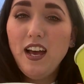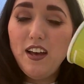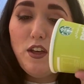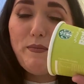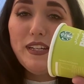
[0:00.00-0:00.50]

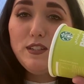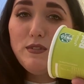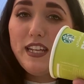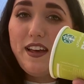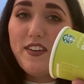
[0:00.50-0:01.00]
and then mix
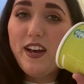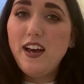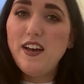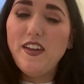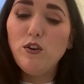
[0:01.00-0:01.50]
them
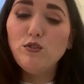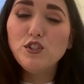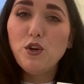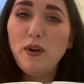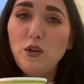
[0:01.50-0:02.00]
together, and then
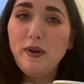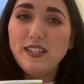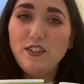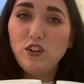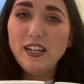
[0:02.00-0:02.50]
also when you
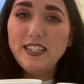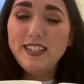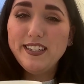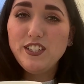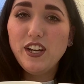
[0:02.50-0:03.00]
mix in your
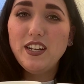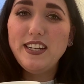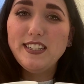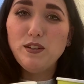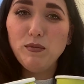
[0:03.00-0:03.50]
glitters, you're going to
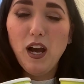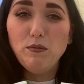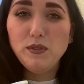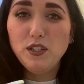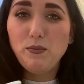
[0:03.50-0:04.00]
need some
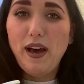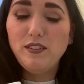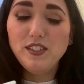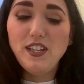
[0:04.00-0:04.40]
cups as well.